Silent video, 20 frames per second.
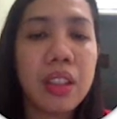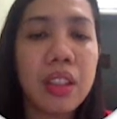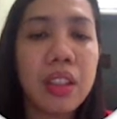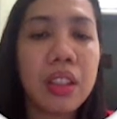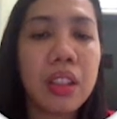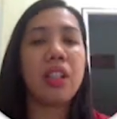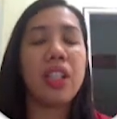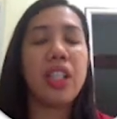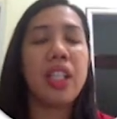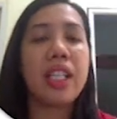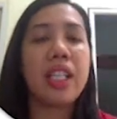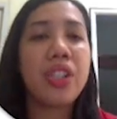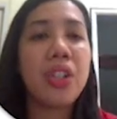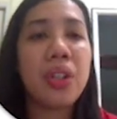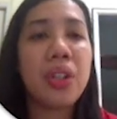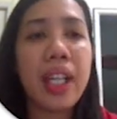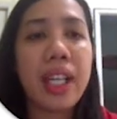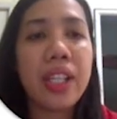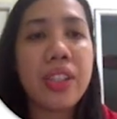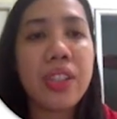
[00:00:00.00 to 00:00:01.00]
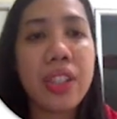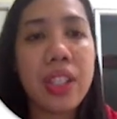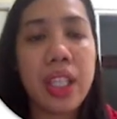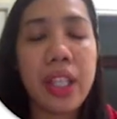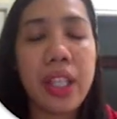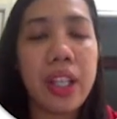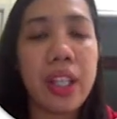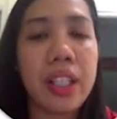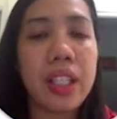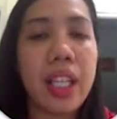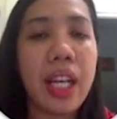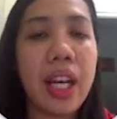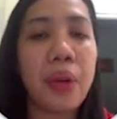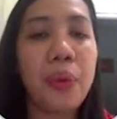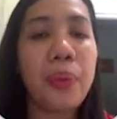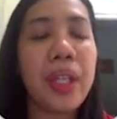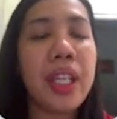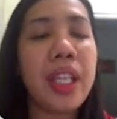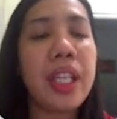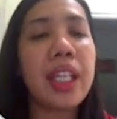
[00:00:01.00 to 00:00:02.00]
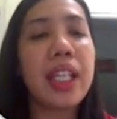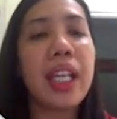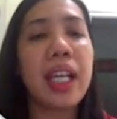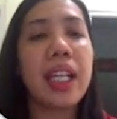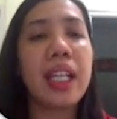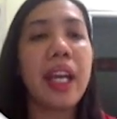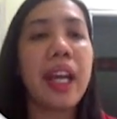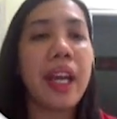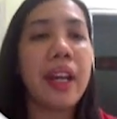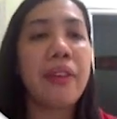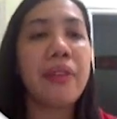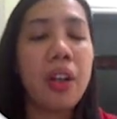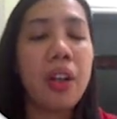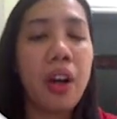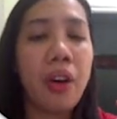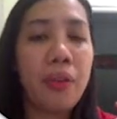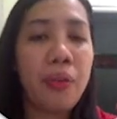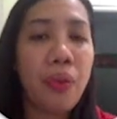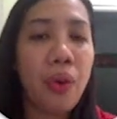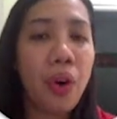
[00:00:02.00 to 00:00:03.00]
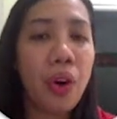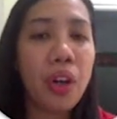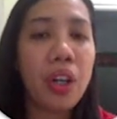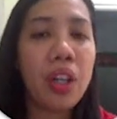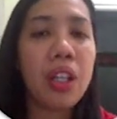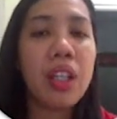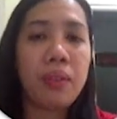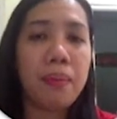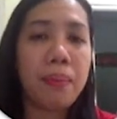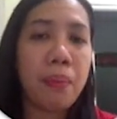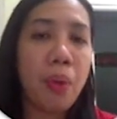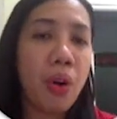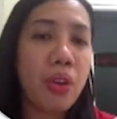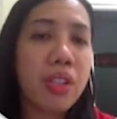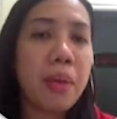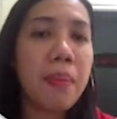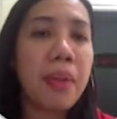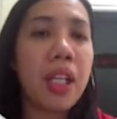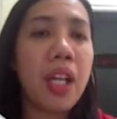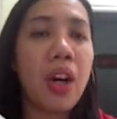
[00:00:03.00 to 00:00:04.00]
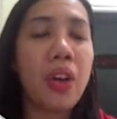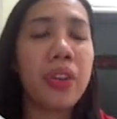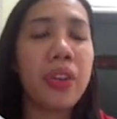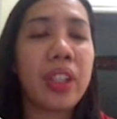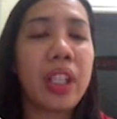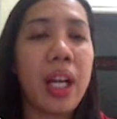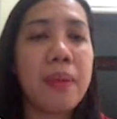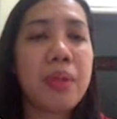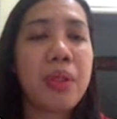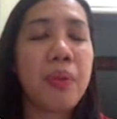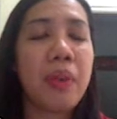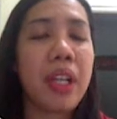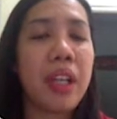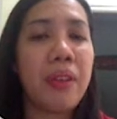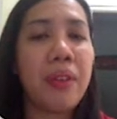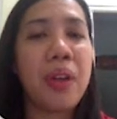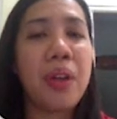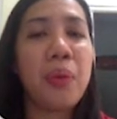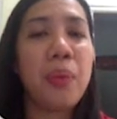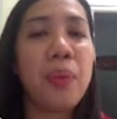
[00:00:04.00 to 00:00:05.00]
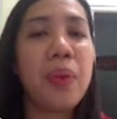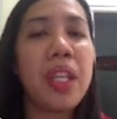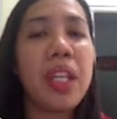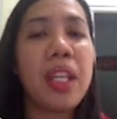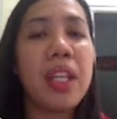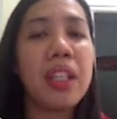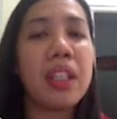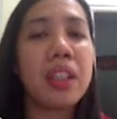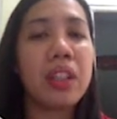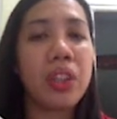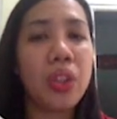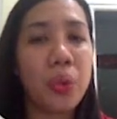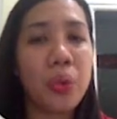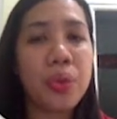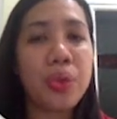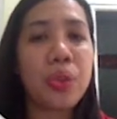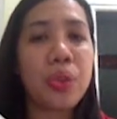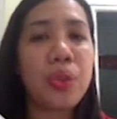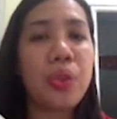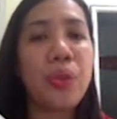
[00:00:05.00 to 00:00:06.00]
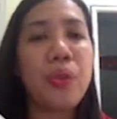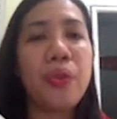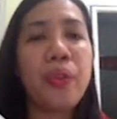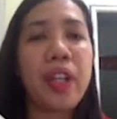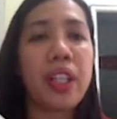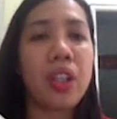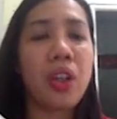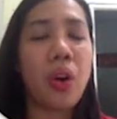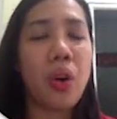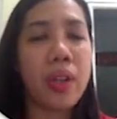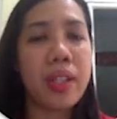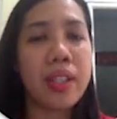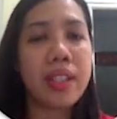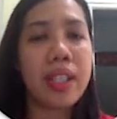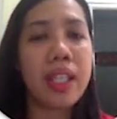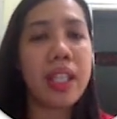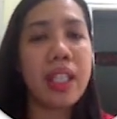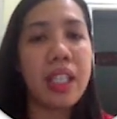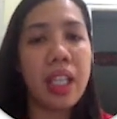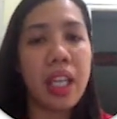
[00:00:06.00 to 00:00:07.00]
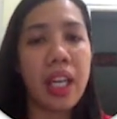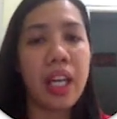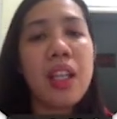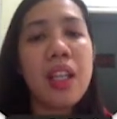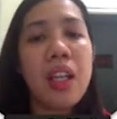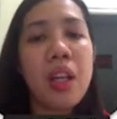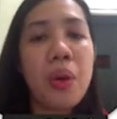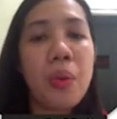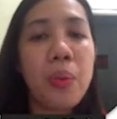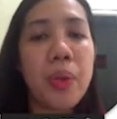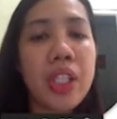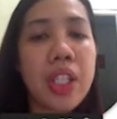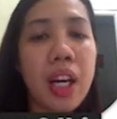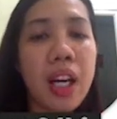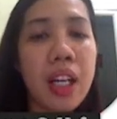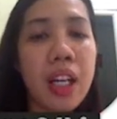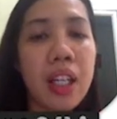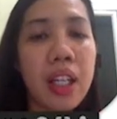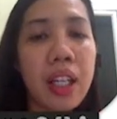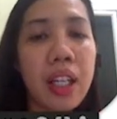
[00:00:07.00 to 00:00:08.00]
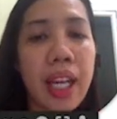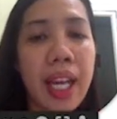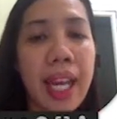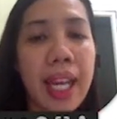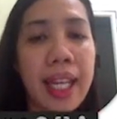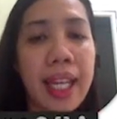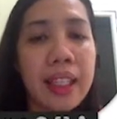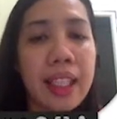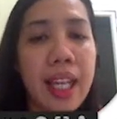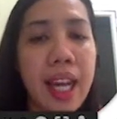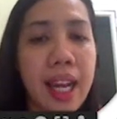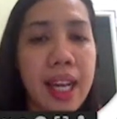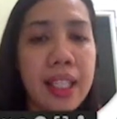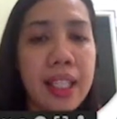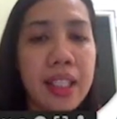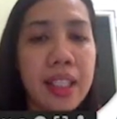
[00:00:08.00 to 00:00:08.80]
As you can see here that we can have four possible outcomes whenever we toss two fair coins in the air, which are head head,